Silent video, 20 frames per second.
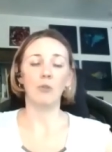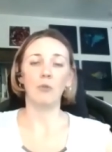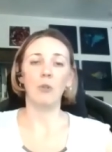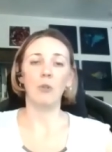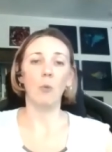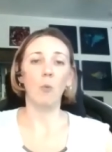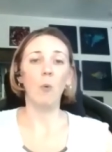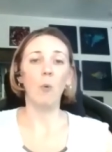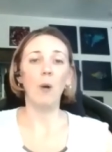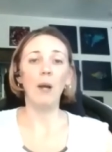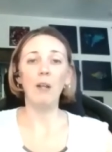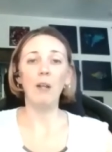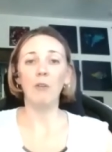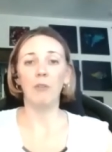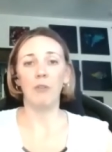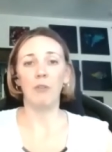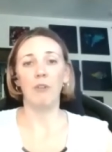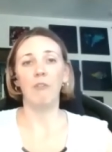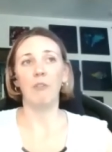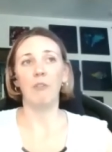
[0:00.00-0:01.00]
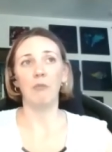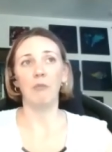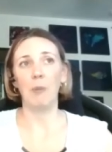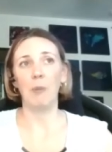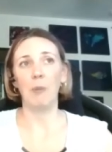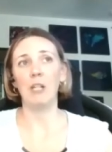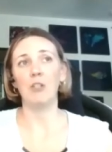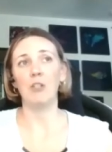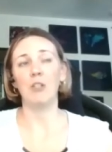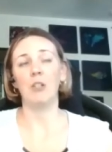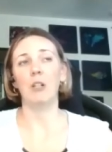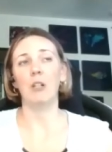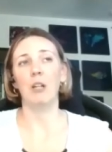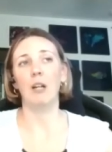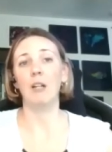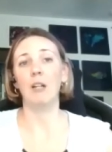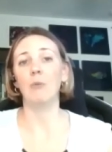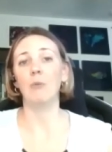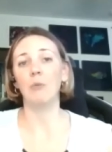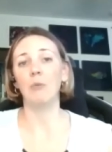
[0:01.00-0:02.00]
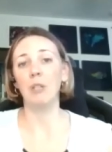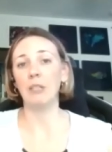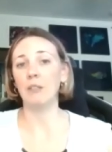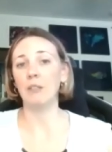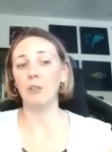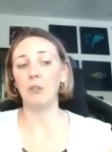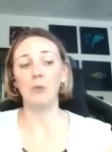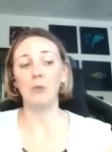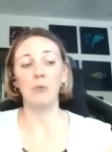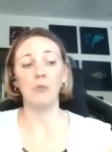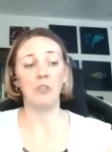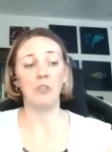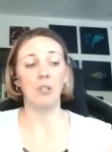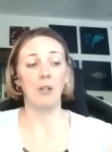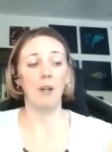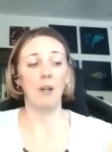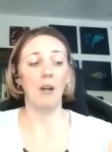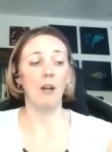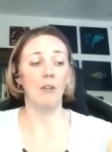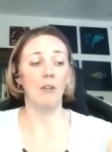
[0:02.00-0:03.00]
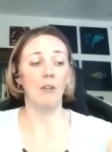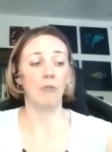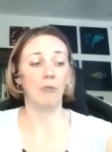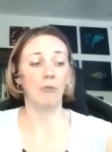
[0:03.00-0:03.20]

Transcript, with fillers: a wealth of information, and I don't think they're used enough,